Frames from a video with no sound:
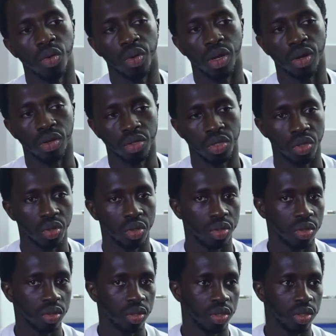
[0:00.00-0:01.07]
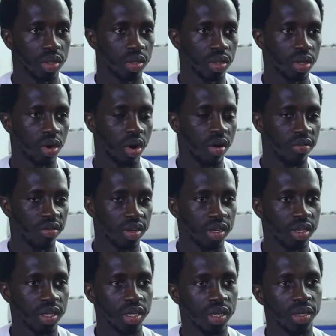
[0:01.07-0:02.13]
We also
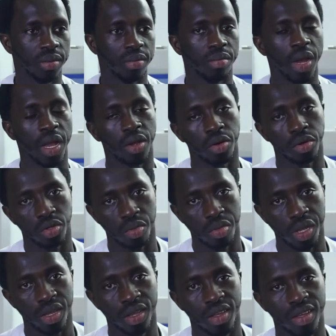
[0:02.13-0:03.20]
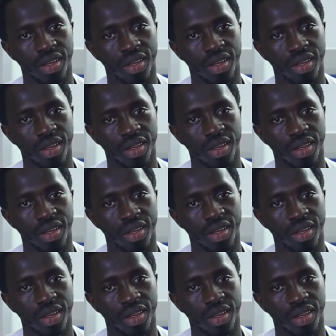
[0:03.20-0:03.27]
covered microtomy,